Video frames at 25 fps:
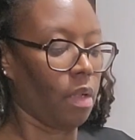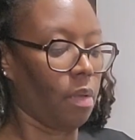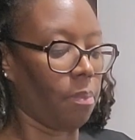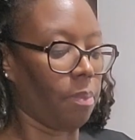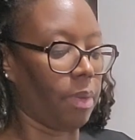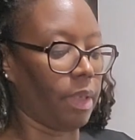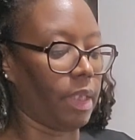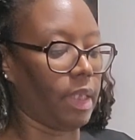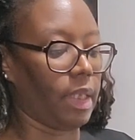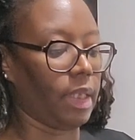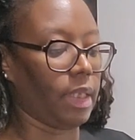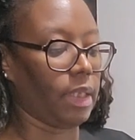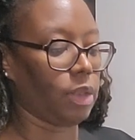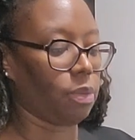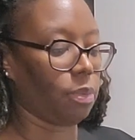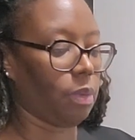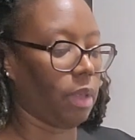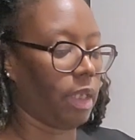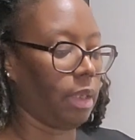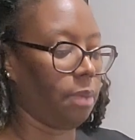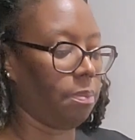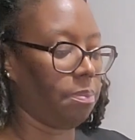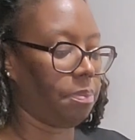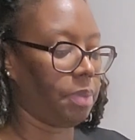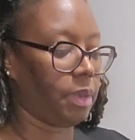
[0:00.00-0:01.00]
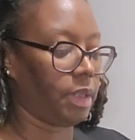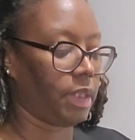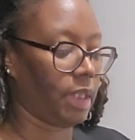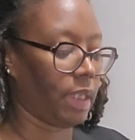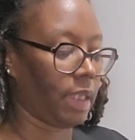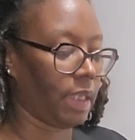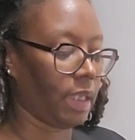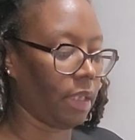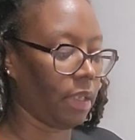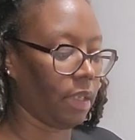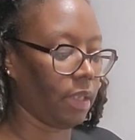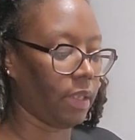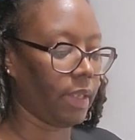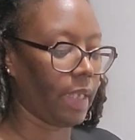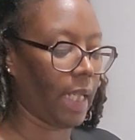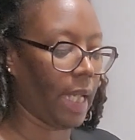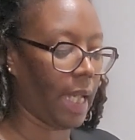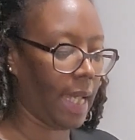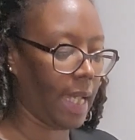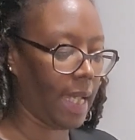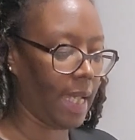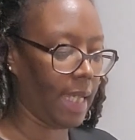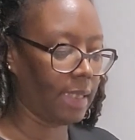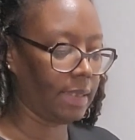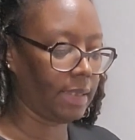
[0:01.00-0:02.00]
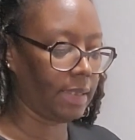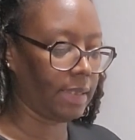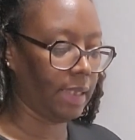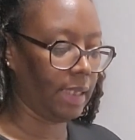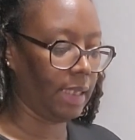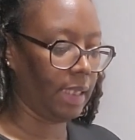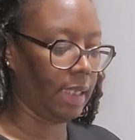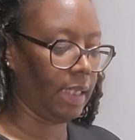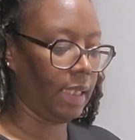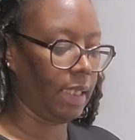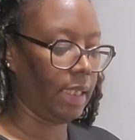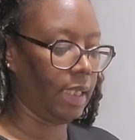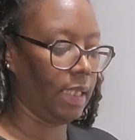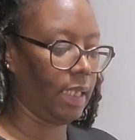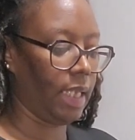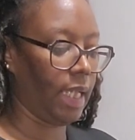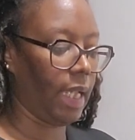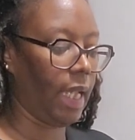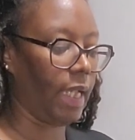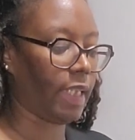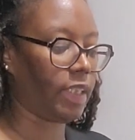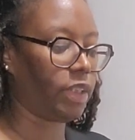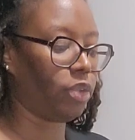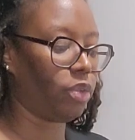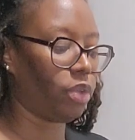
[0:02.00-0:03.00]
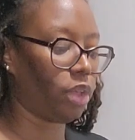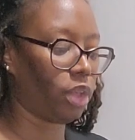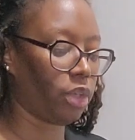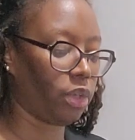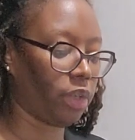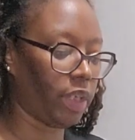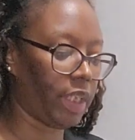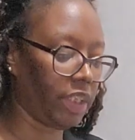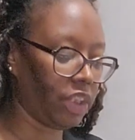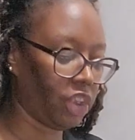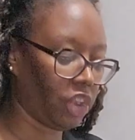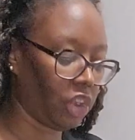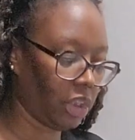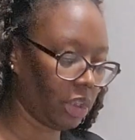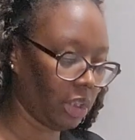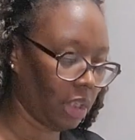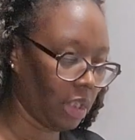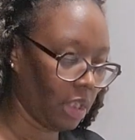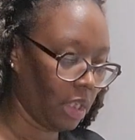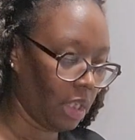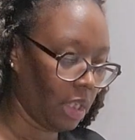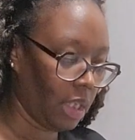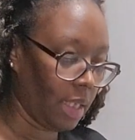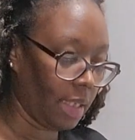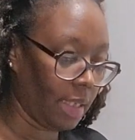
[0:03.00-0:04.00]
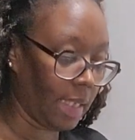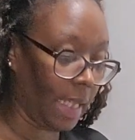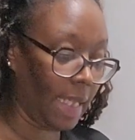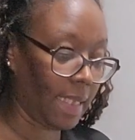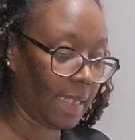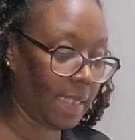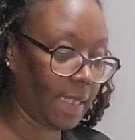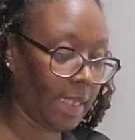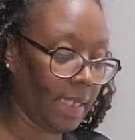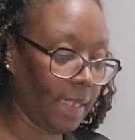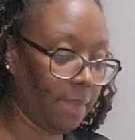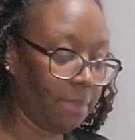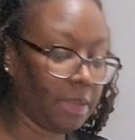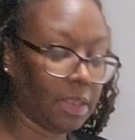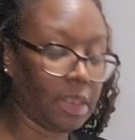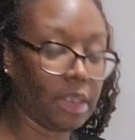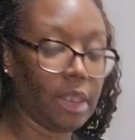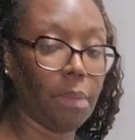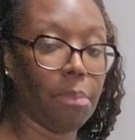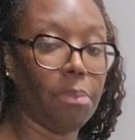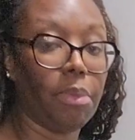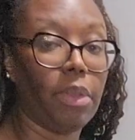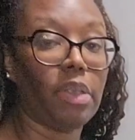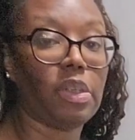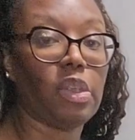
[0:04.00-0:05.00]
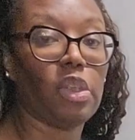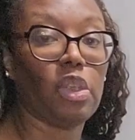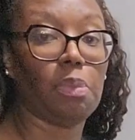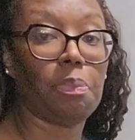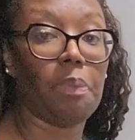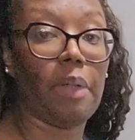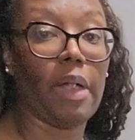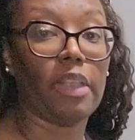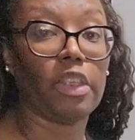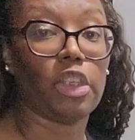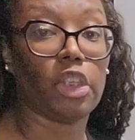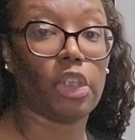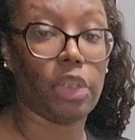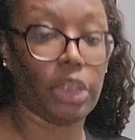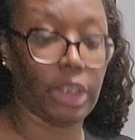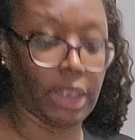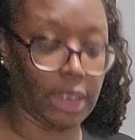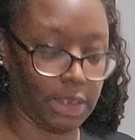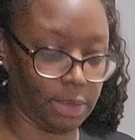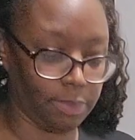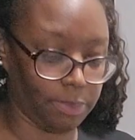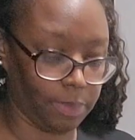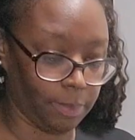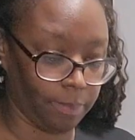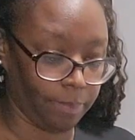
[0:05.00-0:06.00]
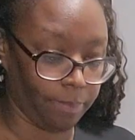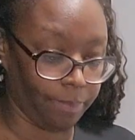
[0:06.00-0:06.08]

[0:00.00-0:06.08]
but this one particular has the extra crunch that keeps the Brussels sprouts crisp.